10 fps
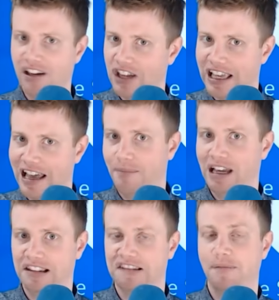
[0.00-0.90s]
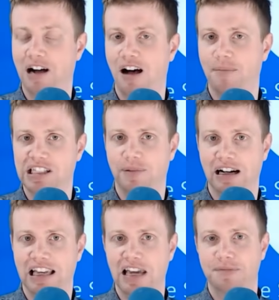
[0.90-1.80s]
He can't make the same comment
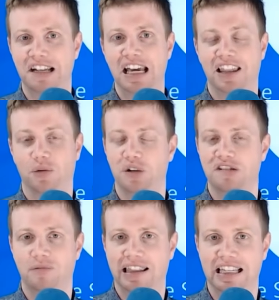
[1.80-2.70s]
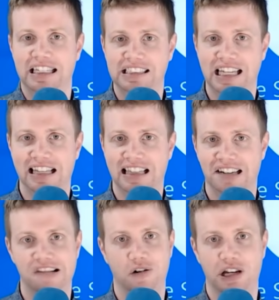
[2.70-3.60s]
about games, and the reason why I think he's saying that
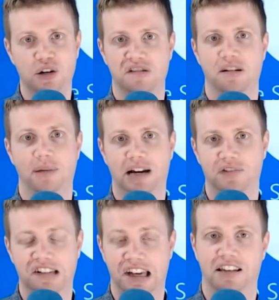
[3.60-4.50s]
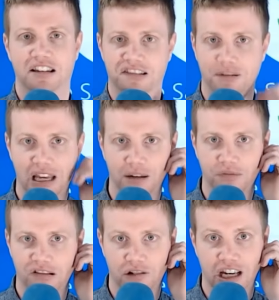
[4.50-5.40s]
is he already knows in the back of his head that some
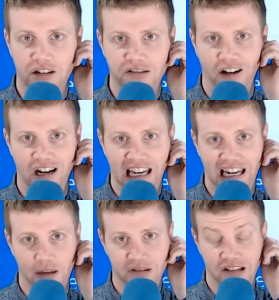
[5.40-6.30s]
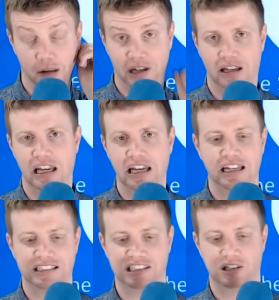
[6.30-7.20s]
games or titles are going to end up slipping,
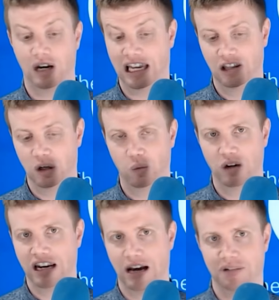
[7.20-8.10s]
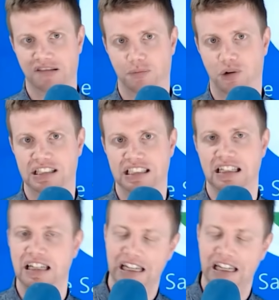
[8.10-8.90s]
and so Halo would not be surprising.